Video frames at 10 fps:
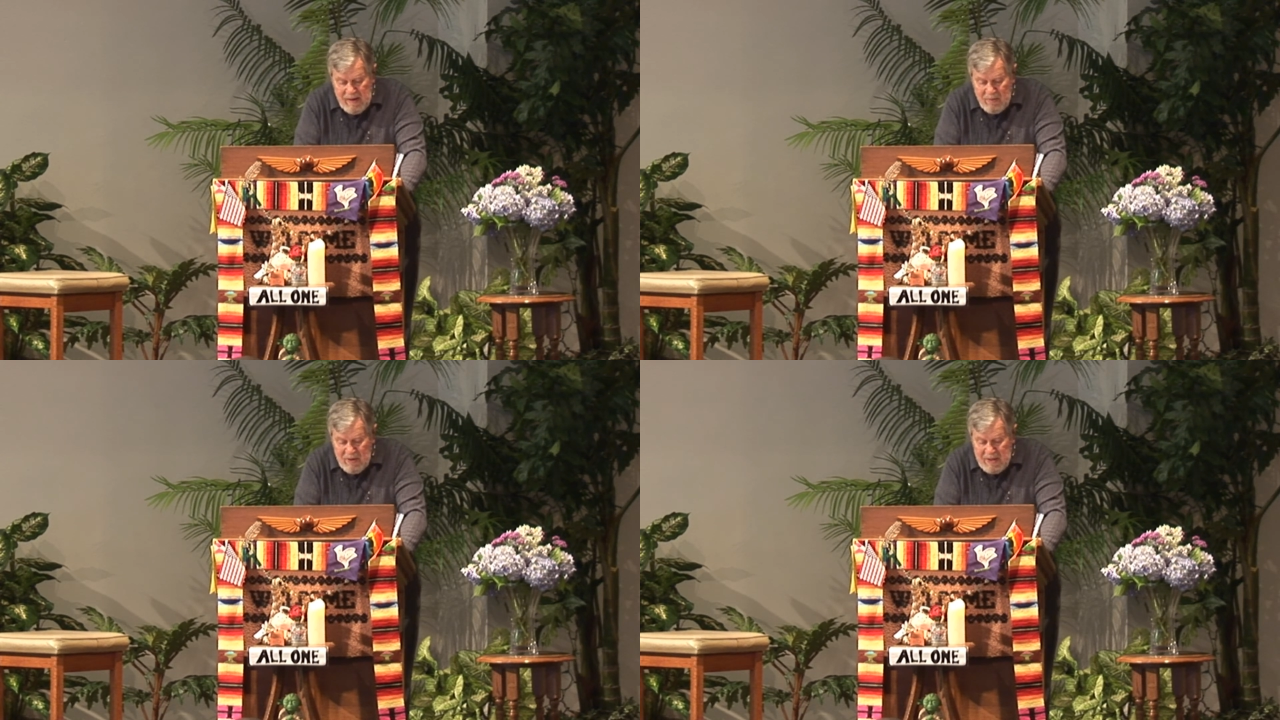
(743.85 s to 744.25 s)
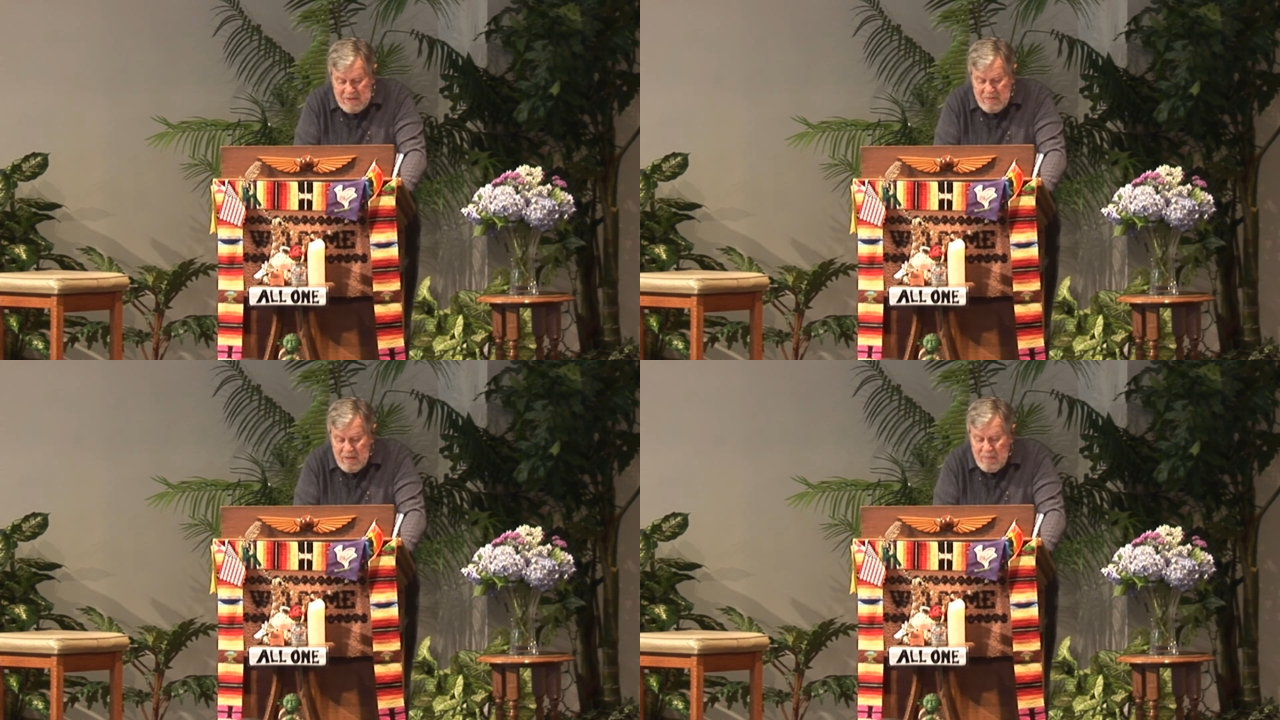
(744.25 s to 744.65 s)

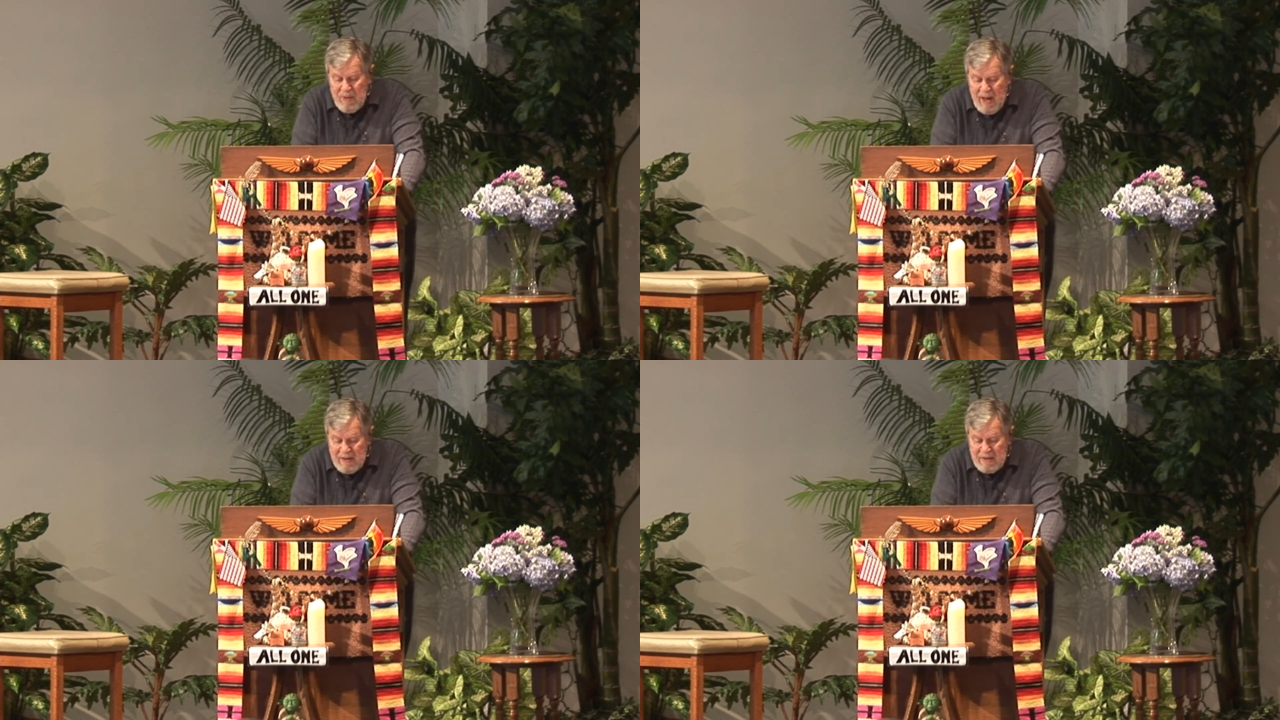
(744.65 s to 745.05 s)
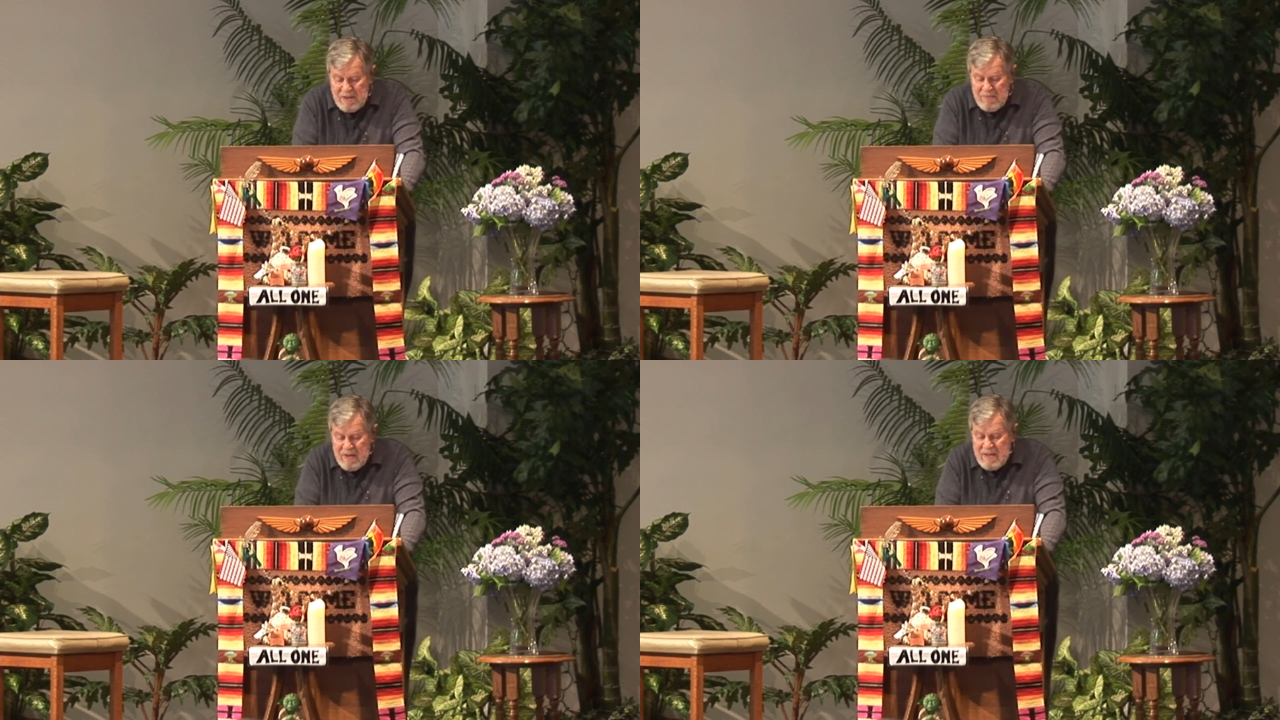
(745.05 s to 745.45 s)
Released from the
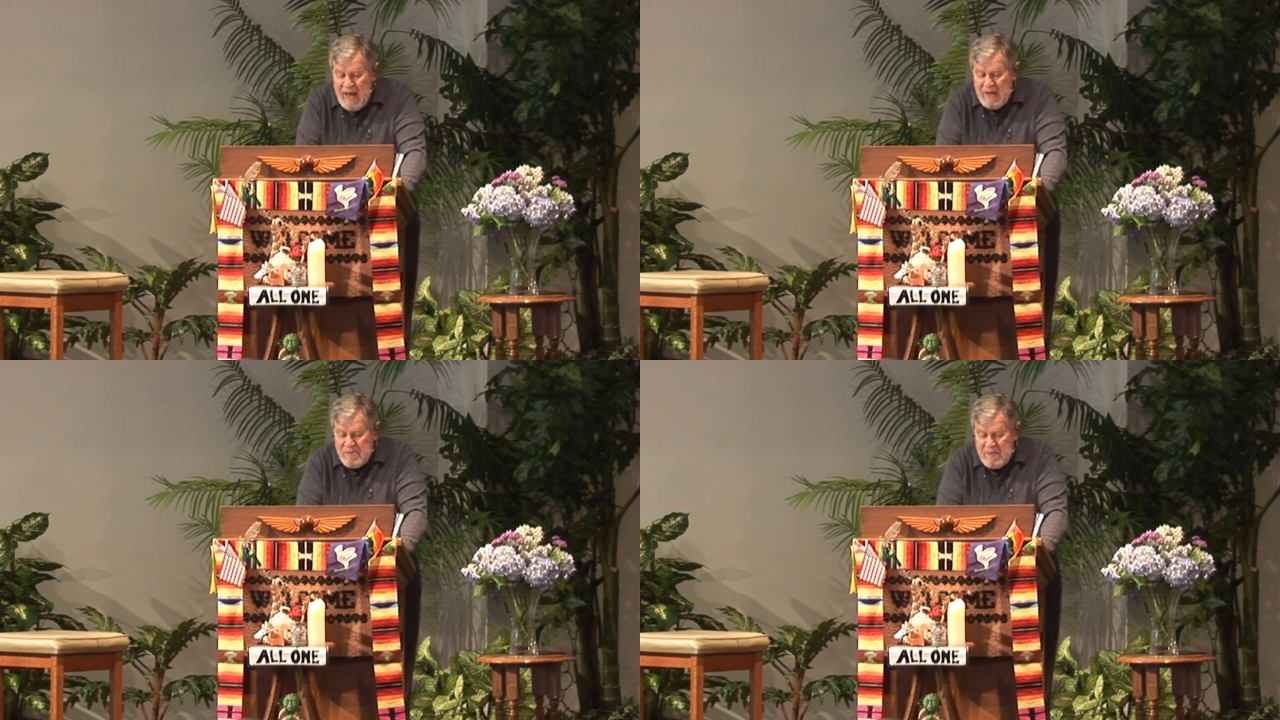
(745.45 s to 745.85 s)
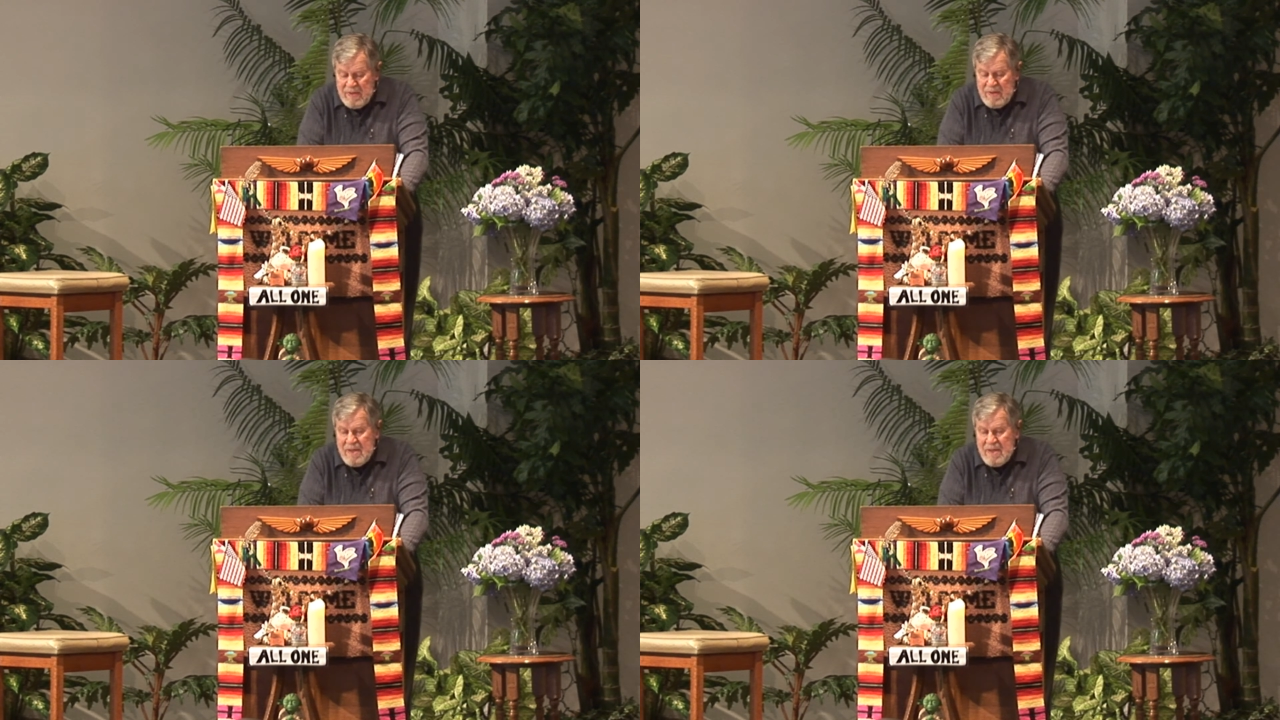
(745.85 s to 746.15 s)
bondage of attachment and